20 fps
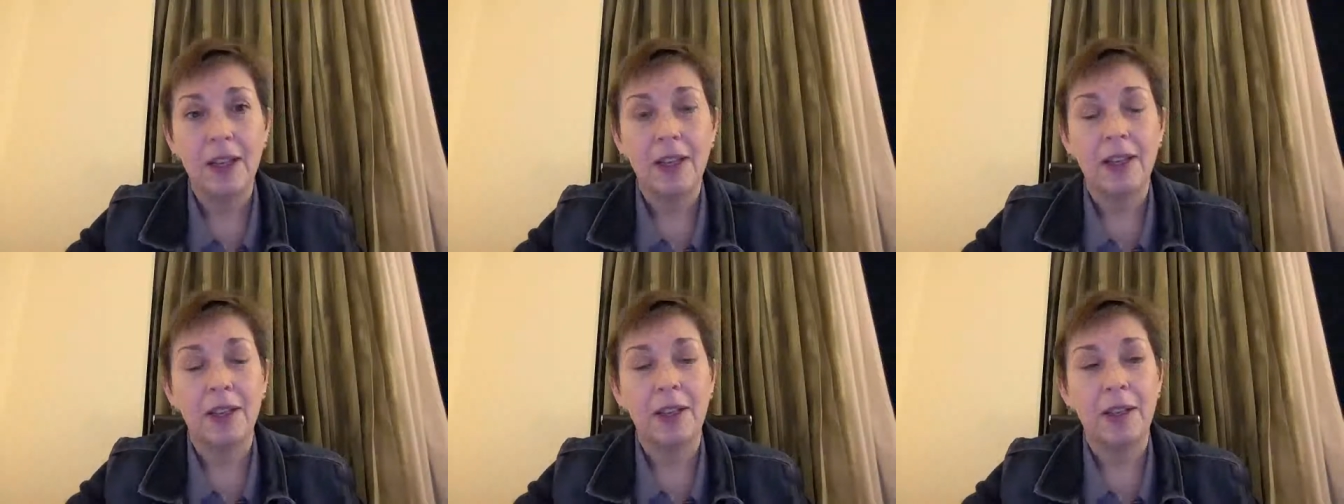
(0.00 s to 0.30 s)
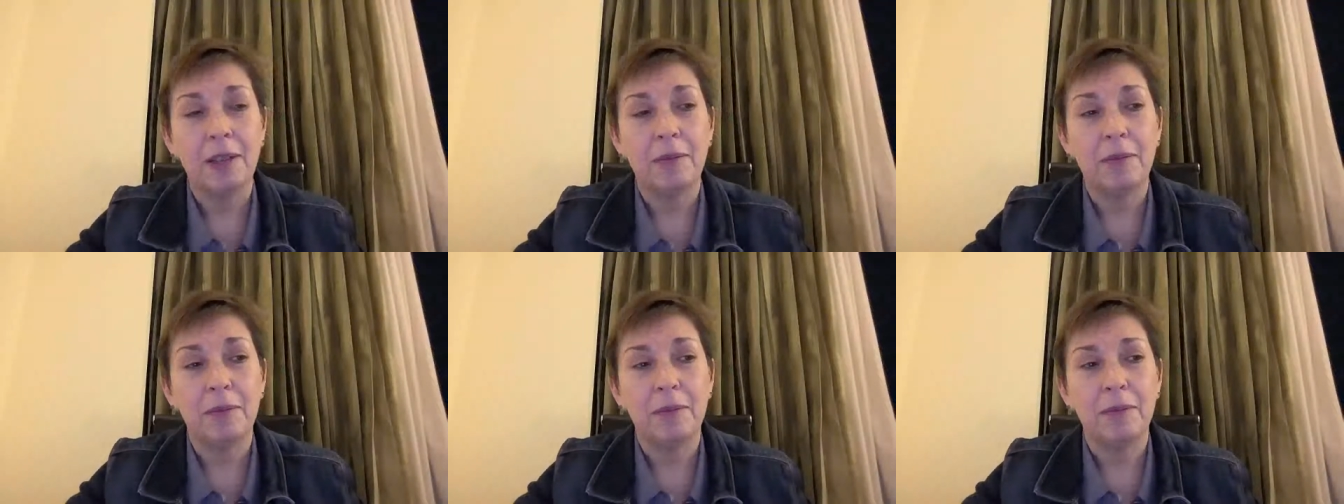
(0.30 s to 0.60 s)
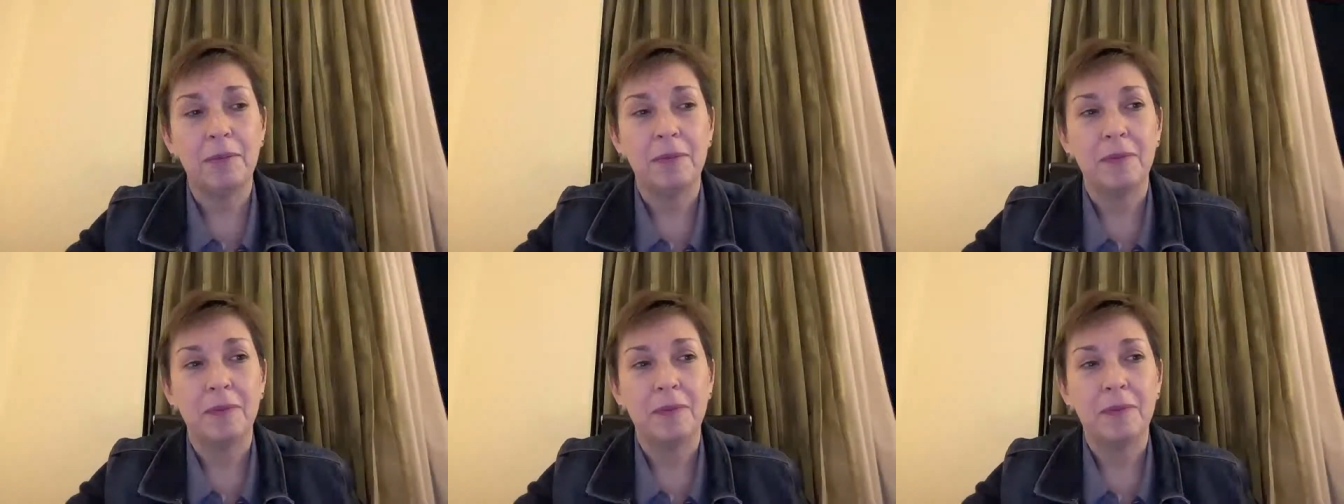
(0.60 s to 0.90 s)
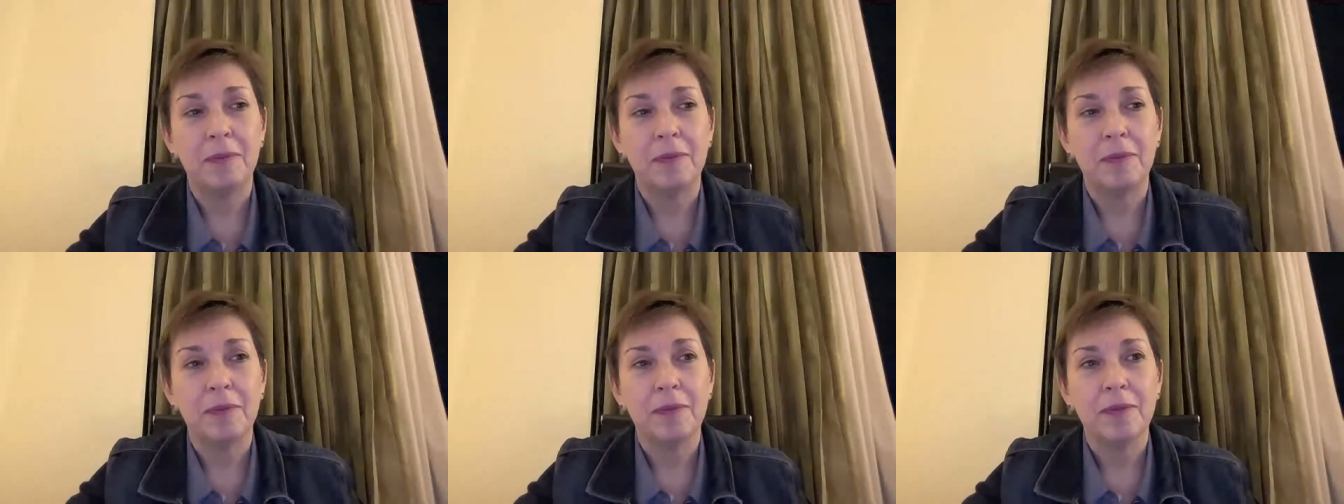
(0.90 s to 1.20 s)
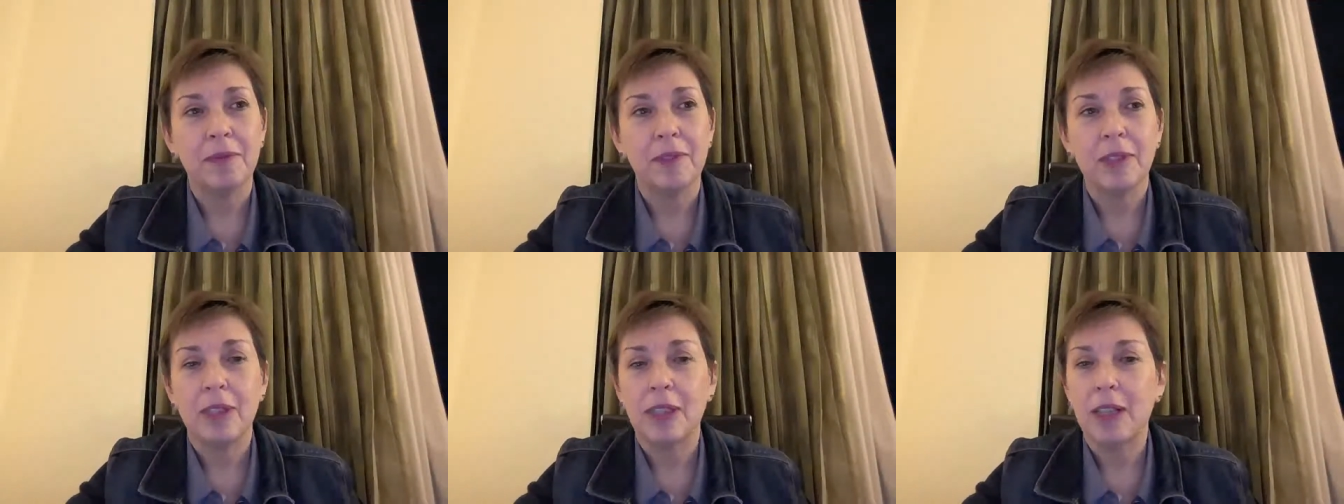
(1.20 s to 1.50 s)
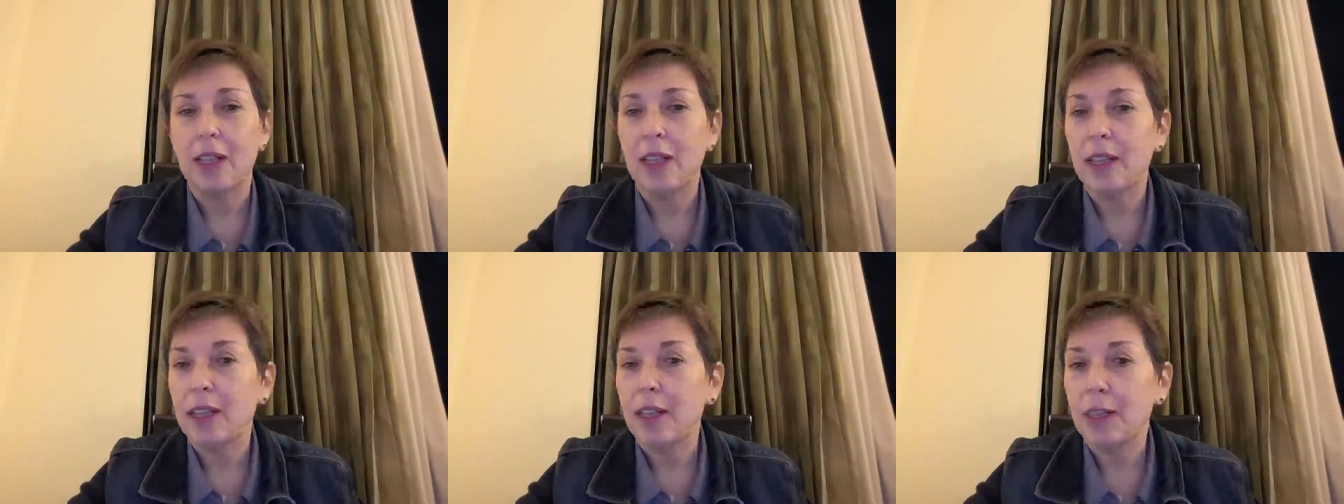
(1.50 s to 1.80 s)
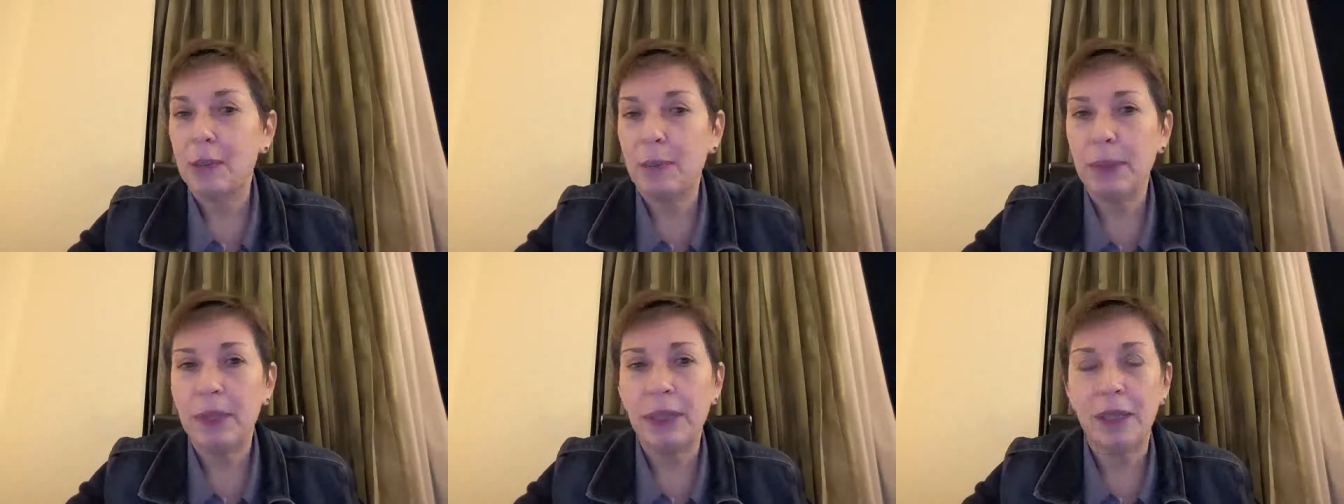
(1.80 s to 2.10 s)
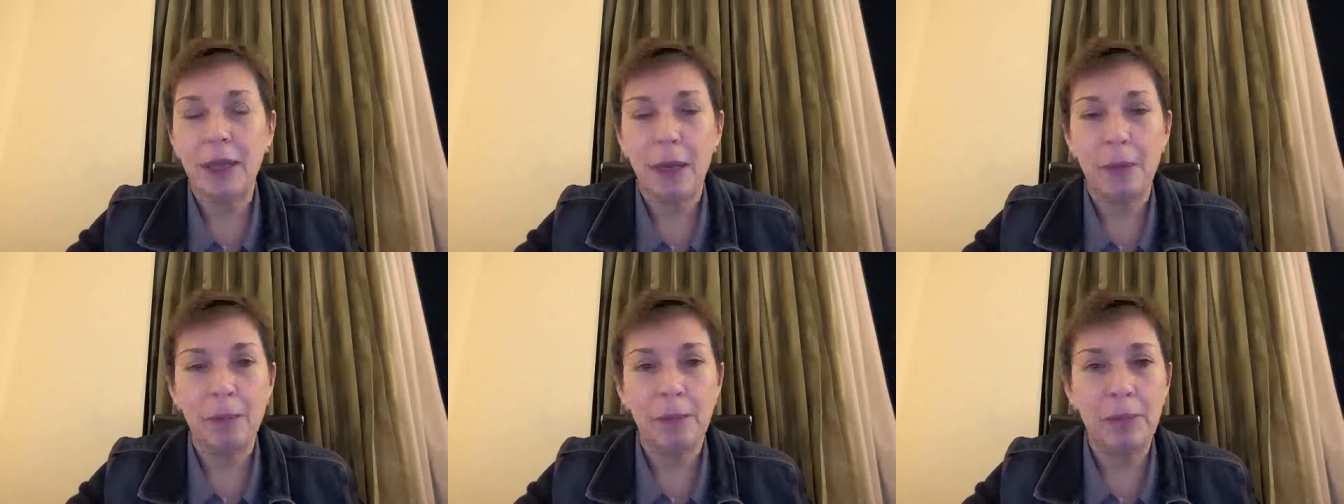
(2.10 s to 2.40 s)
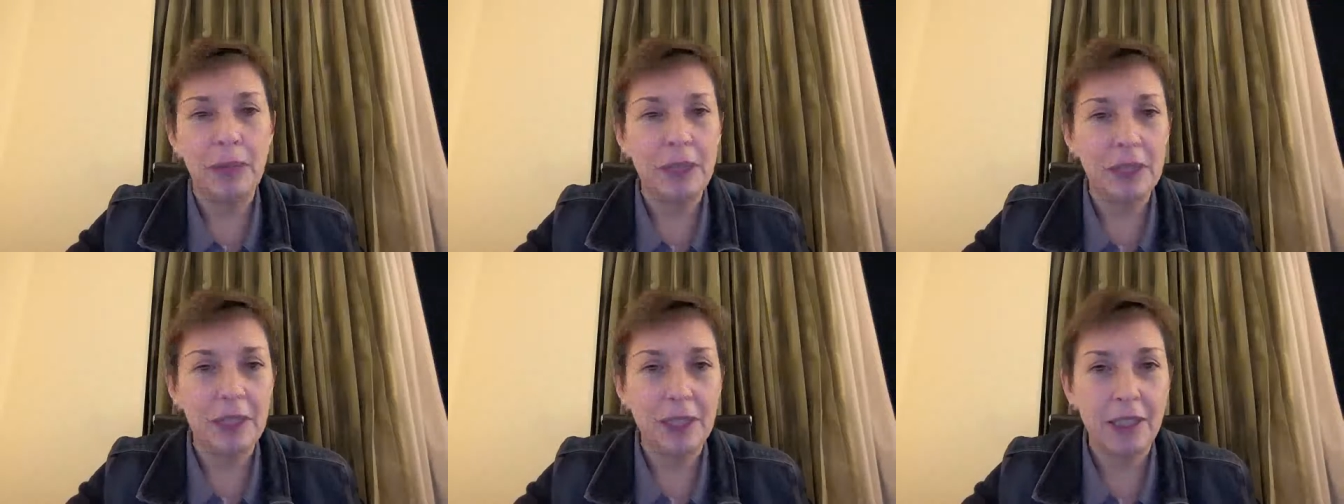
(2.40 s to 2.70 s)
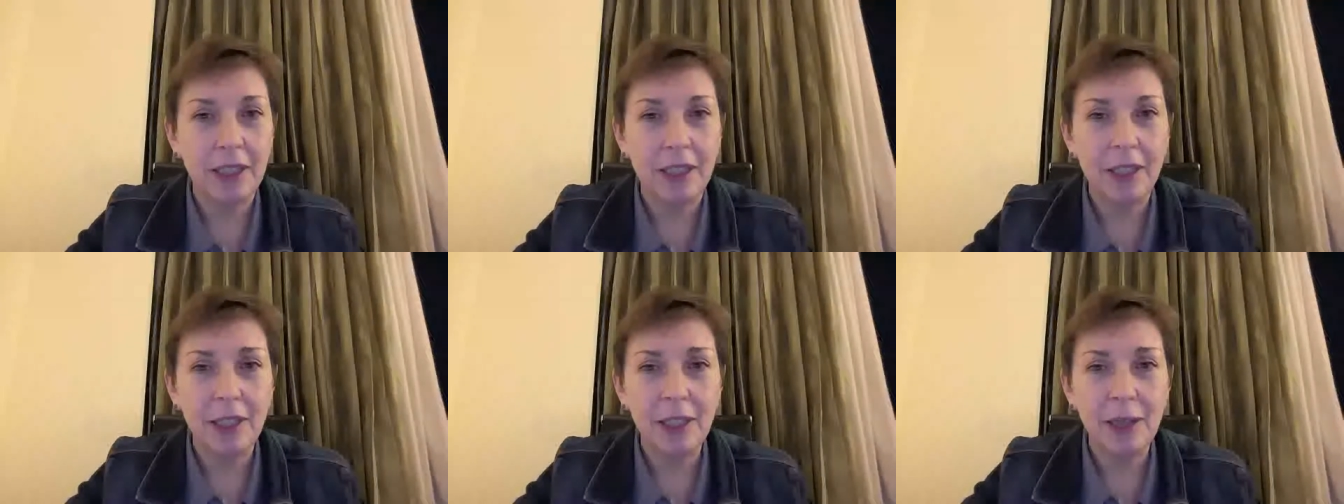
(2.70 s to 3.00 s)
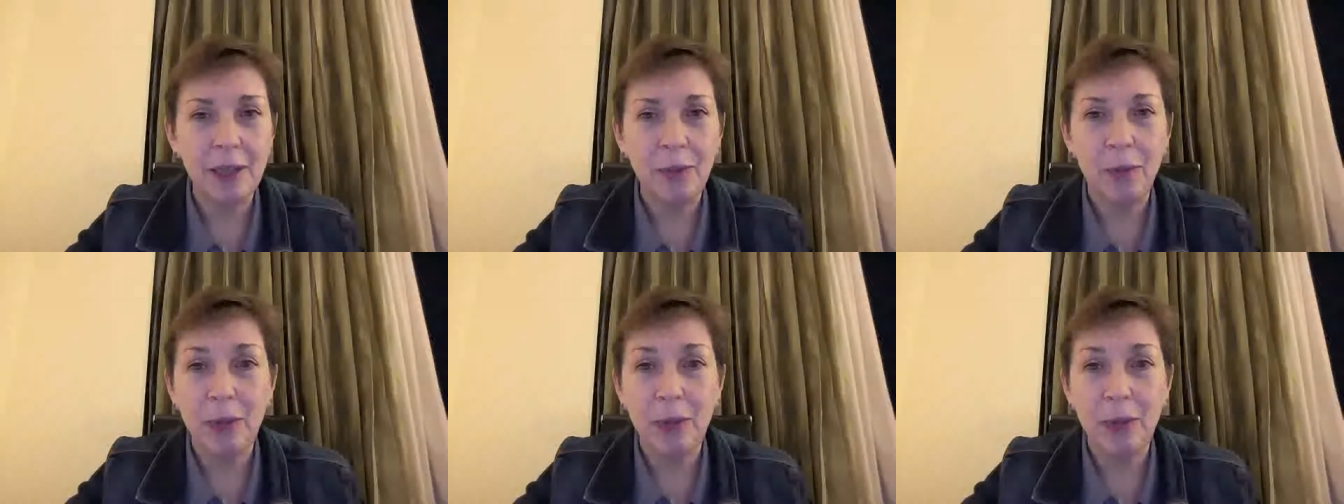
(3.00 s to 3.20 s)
Um, it's been a busy